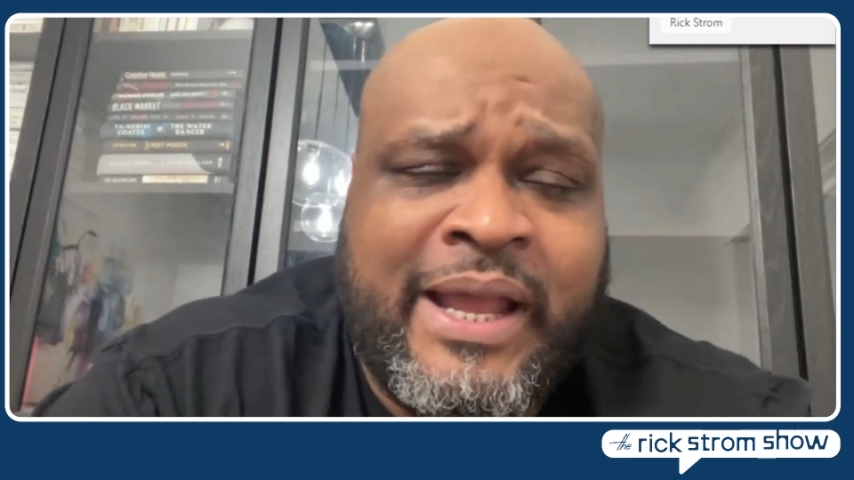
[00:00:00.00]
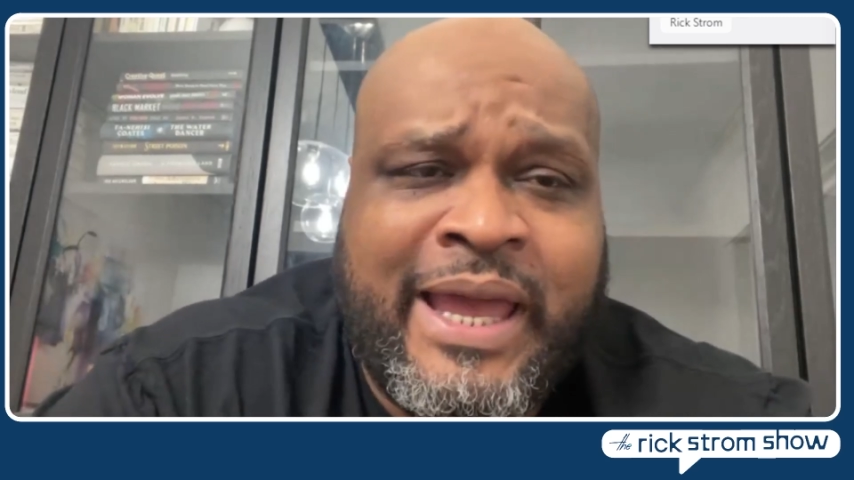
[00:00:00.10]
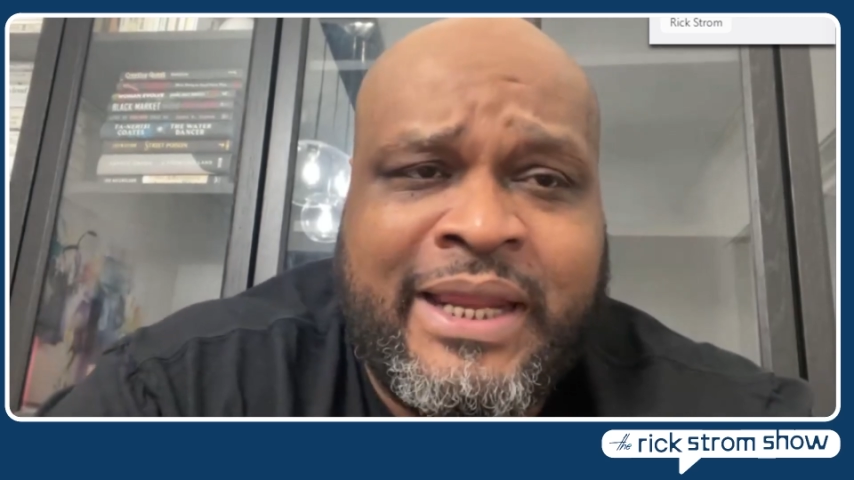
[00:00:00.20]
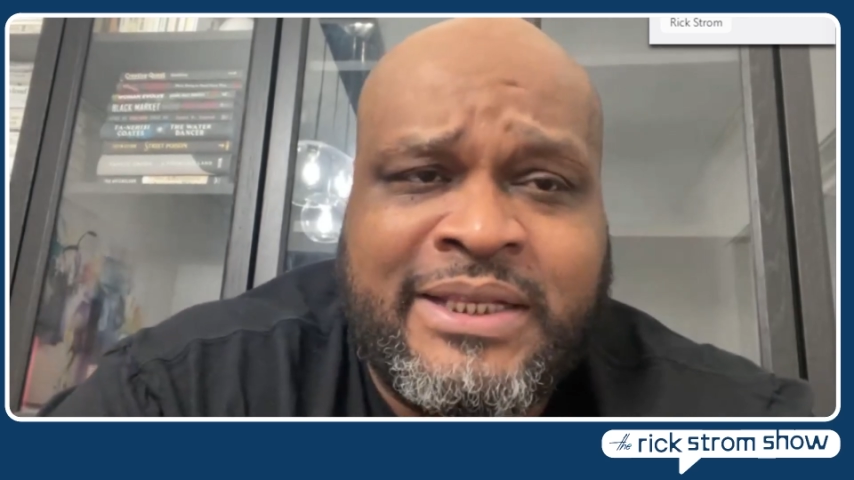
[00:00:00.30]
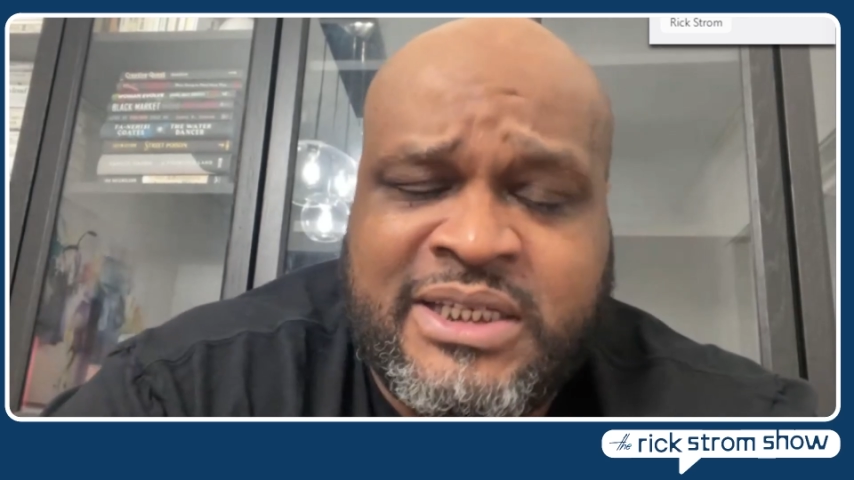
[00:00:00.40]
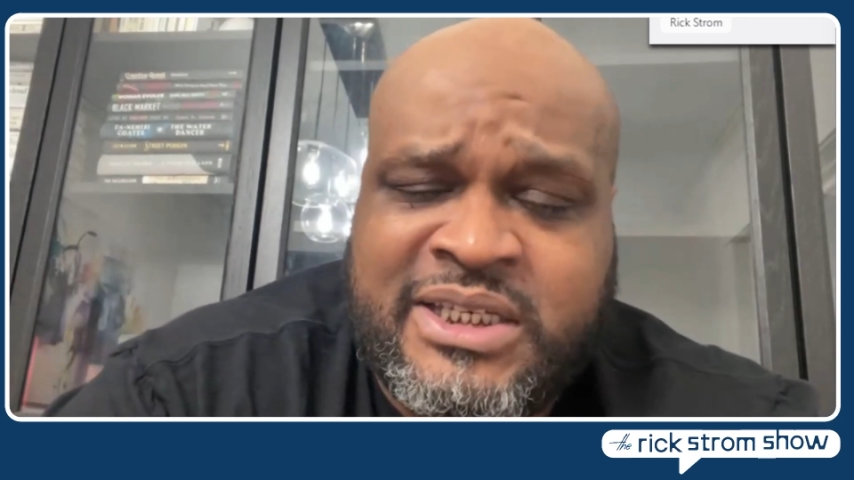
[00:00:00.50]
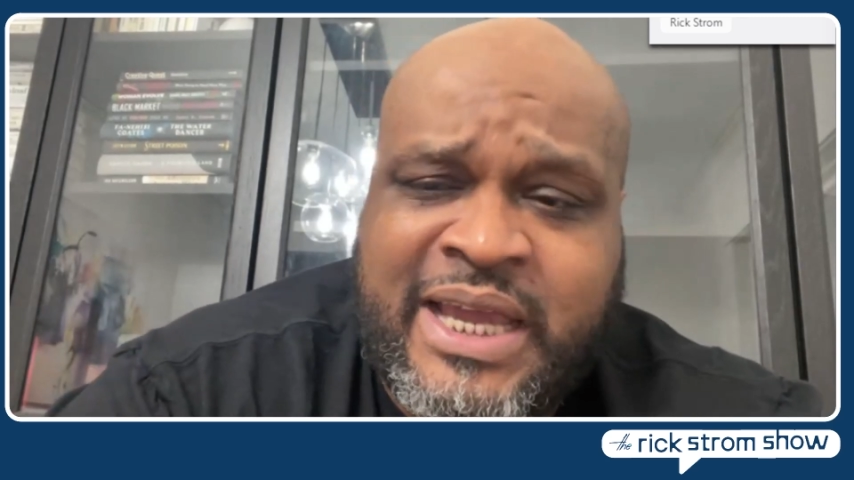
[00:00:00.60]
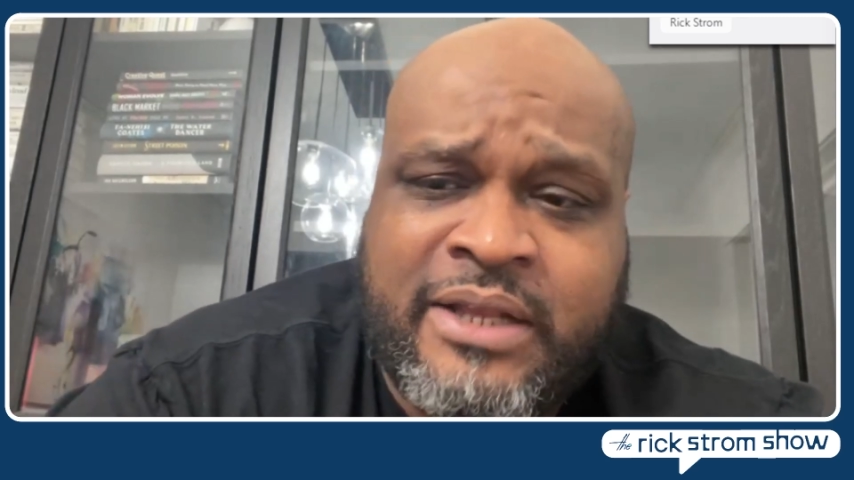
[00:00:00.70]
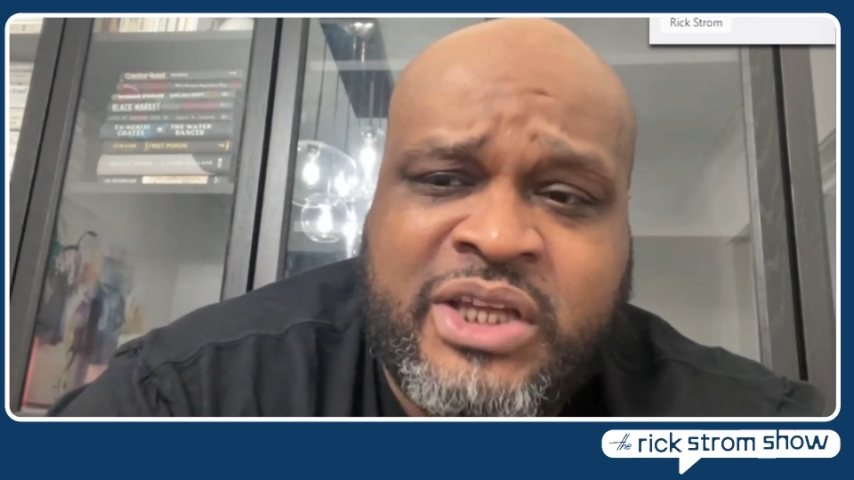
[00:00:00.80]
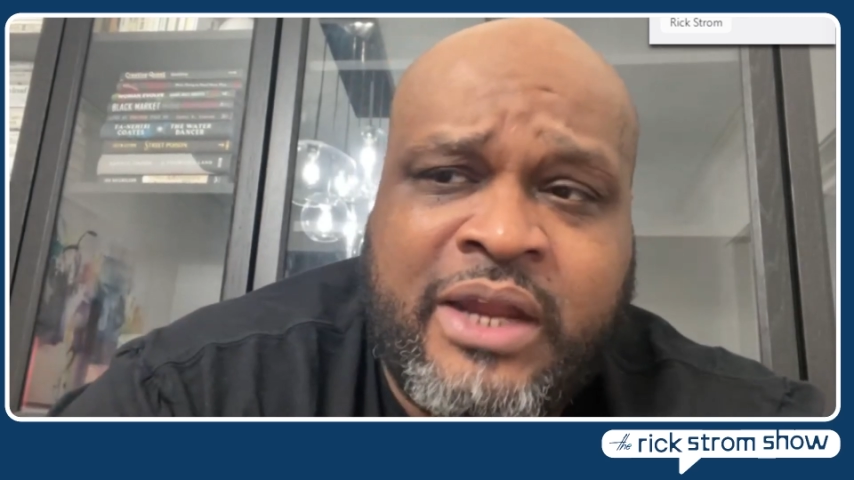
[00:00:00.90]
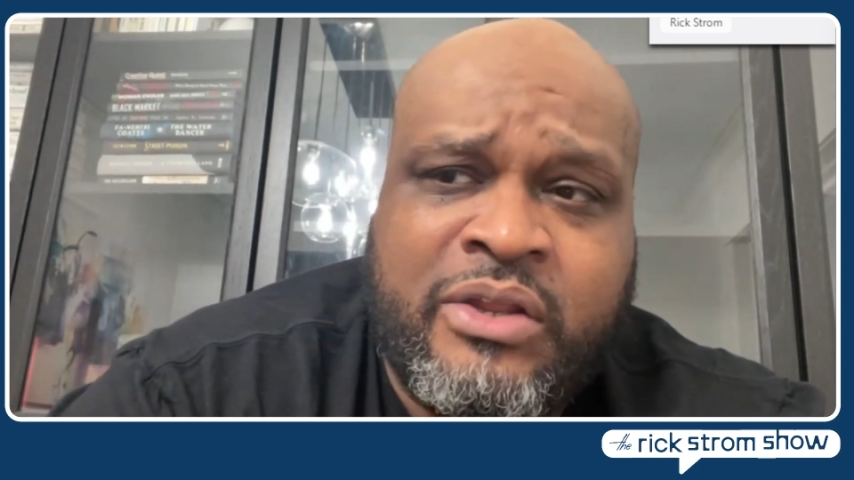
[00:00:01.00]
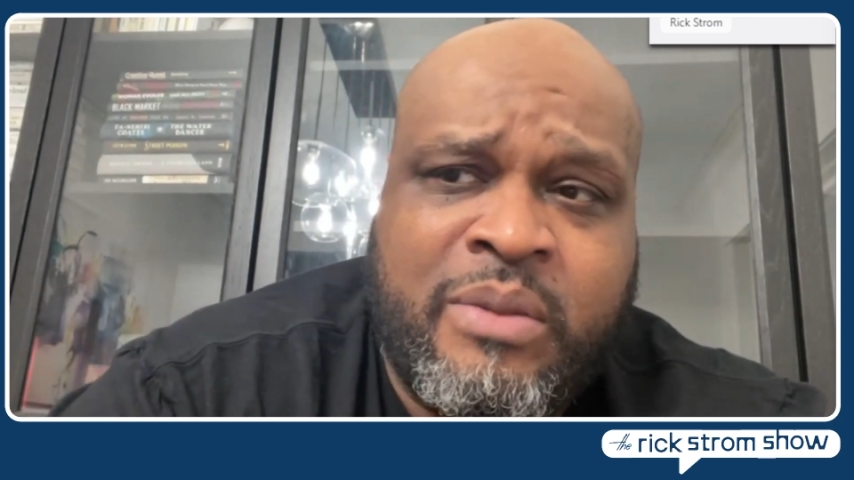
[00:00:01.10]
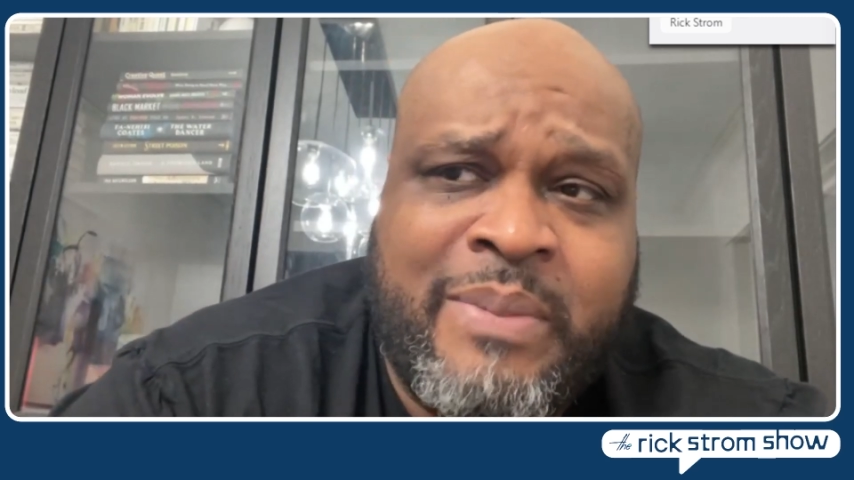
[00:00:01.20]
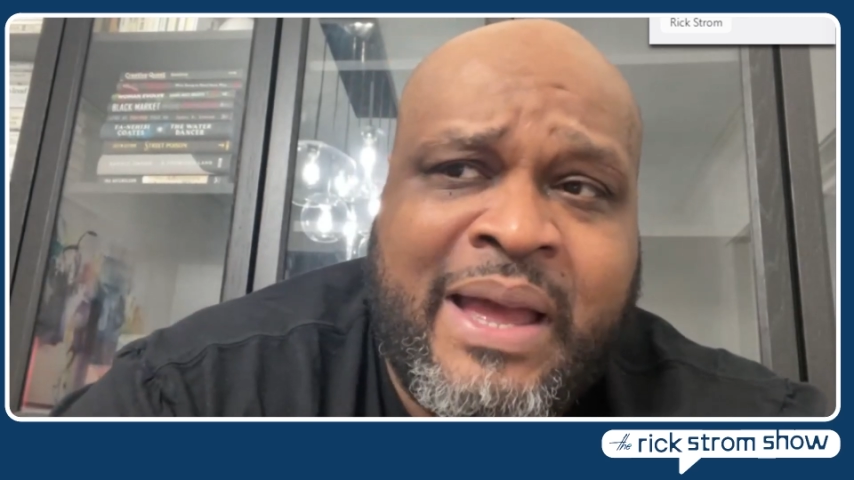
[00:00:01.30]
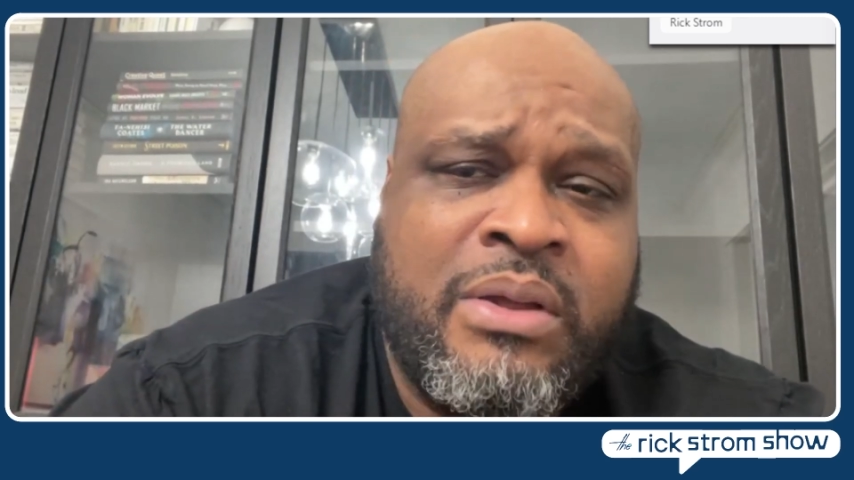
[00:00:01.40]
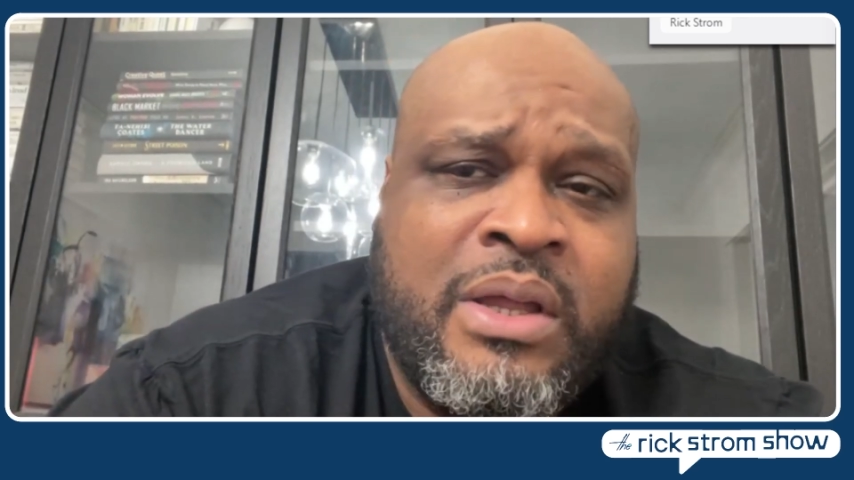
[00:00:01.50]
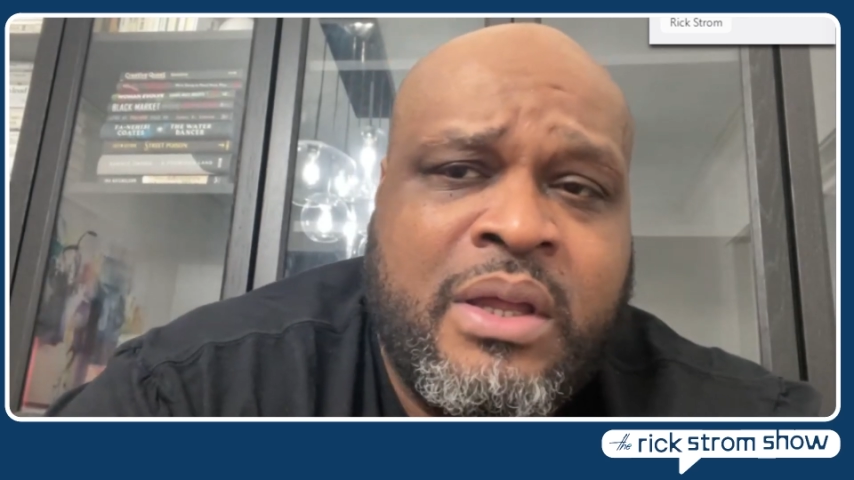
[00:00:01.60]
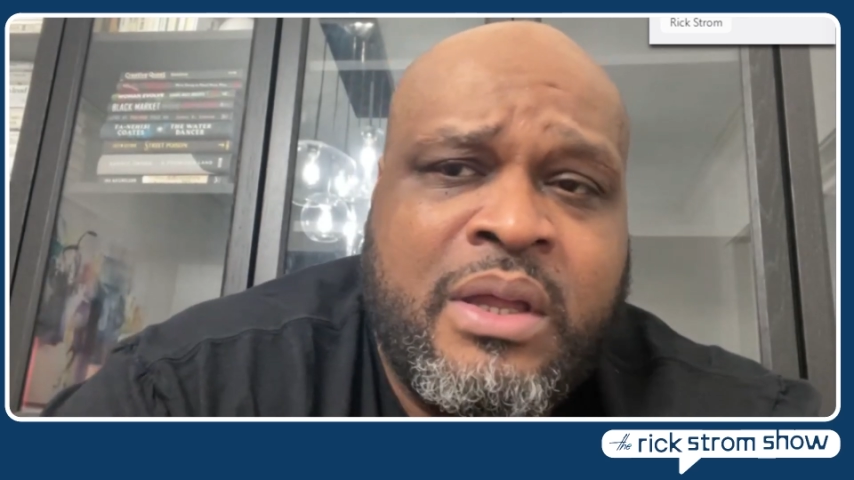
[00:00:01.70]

I kind of just challenged him out.